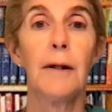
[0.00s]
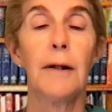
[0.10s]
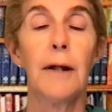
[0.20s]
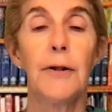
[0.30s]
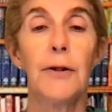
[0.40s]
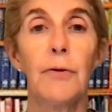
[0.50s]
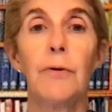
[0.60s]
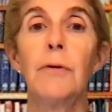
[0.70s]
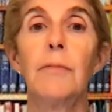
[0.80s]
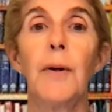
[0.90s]
And that's
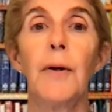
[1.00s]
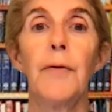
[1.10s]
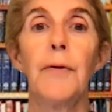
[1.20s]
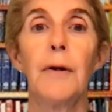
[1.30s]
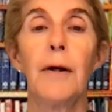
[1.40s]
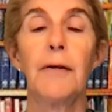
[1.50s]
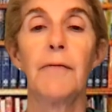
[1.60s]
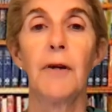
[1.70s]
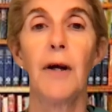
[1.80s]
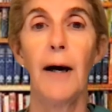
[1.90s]
true both on the
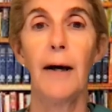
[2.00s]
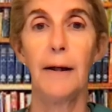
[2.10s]
flat